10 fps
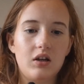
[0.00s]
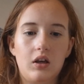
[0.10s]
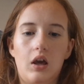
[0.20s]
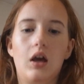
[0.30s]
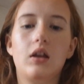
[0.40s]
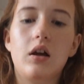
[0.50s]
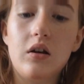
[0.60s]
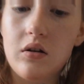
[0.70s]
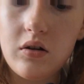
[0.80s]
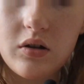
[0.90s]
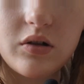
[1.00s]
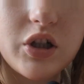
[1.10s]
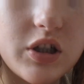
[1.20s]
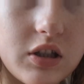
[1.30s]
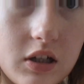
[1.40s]
Okay, and then
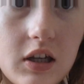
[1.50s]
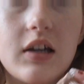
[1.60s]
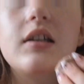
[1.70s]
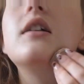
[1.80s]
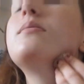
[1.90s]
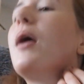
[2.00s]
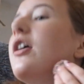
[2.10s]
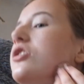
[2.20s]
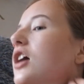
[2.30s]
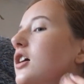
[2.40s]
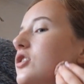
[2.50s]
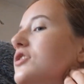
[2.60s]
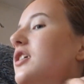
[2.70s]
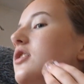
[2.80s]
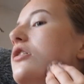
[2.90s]
just in case it is patchy, I
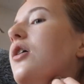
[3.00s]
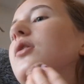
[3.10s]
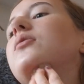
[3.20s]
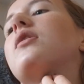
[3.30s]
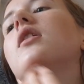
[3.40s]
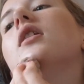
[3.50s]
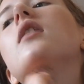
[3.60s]
just like to go in with